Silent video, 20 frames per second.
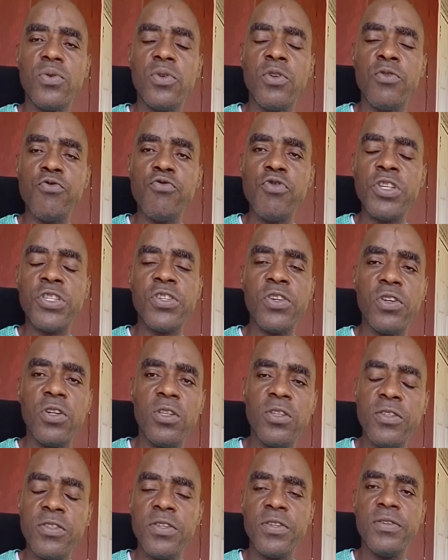the
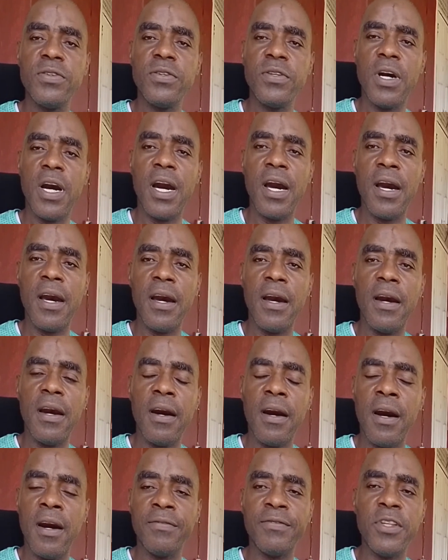result
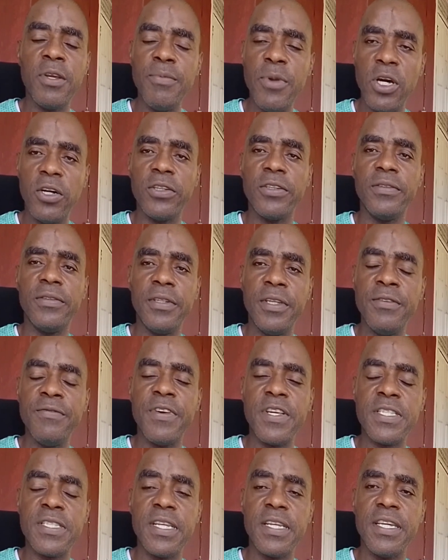of the blood
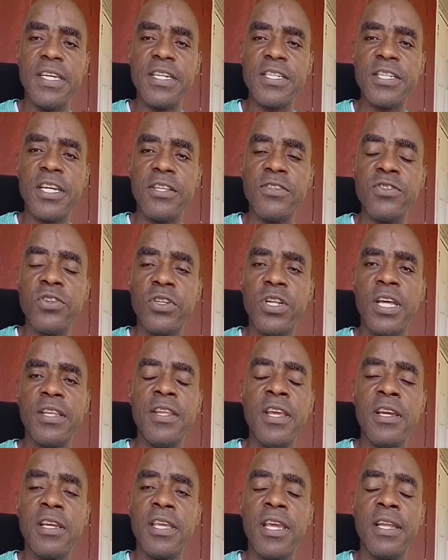investigation so
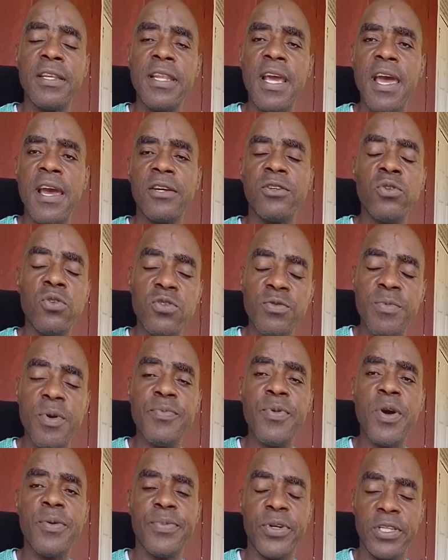that they can diagnose
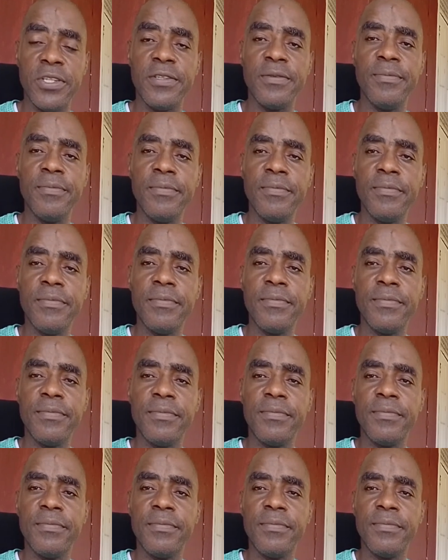me properly.
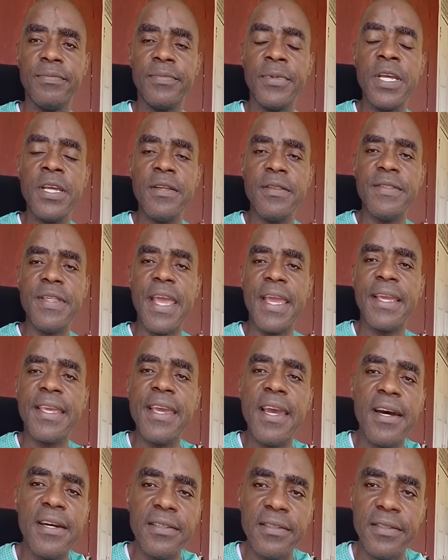They
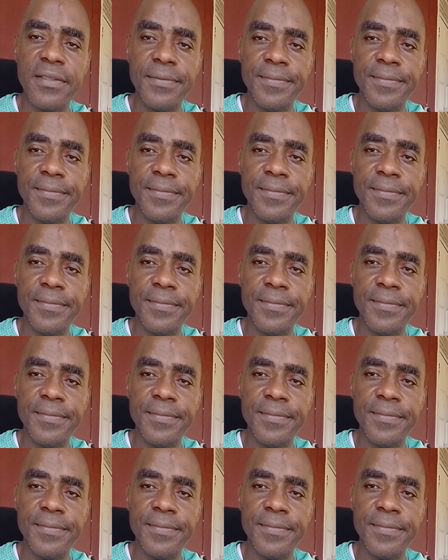can't.